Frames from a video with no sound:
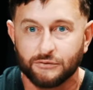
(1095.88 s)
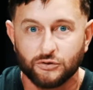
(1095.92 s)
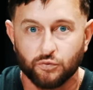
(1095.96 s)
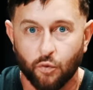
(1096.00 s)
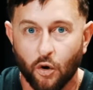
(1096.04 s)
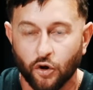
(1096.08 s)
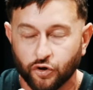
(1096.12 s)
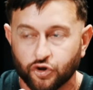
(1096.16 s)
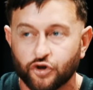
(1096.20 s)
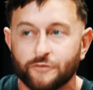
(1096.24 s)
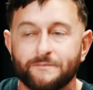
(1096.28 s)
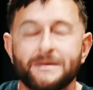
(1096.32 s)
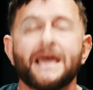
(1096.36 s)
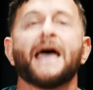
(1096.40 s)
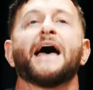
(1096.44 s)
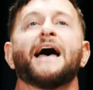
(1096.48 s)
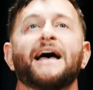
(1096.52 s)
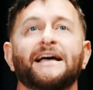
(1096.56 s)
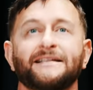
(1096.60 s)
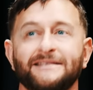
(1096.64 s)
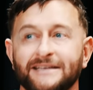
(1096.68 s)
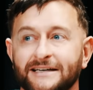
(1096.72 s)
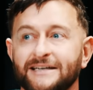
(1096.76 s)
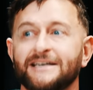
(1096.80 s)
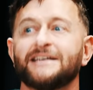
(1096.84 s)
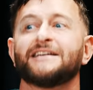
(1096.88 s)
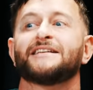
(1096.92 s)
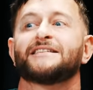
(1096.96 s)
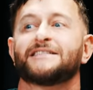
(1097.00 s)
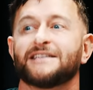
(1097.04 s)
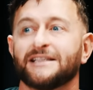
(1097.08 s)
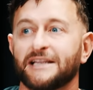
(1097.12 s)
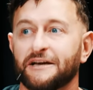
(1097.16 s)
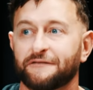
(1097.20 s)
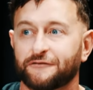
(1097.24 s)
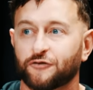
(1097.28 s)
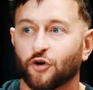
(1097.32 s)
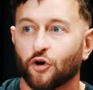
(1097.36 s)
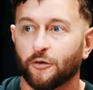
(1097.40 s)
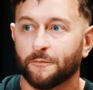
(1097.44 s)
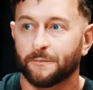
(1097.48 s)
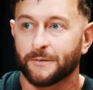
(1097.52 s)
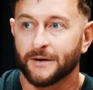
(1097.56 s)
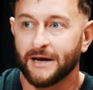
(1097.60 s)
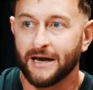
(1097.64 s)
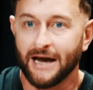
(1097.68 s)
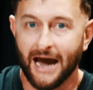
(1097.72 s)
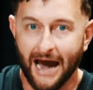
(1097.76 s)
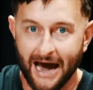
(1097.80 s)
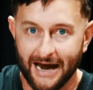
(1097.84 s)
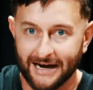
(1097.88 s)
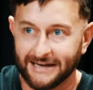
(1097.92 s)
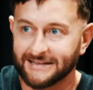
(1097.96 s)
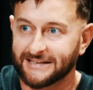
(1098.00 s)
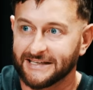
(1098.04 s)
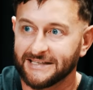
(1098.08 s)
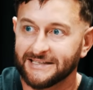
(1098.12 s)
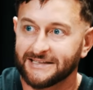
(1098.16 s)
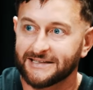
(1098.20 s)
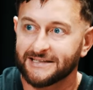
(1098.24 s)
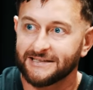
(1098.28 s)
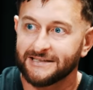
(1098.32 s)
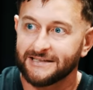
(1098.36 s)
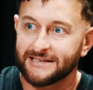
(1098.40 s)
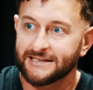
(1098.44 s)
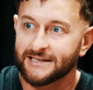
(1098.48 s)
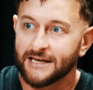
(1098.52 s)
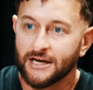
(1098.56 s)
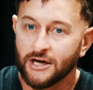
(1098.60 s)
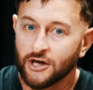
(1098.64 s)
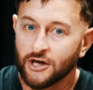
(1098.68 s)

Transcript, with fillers: He was watching my head to lift up at a distance.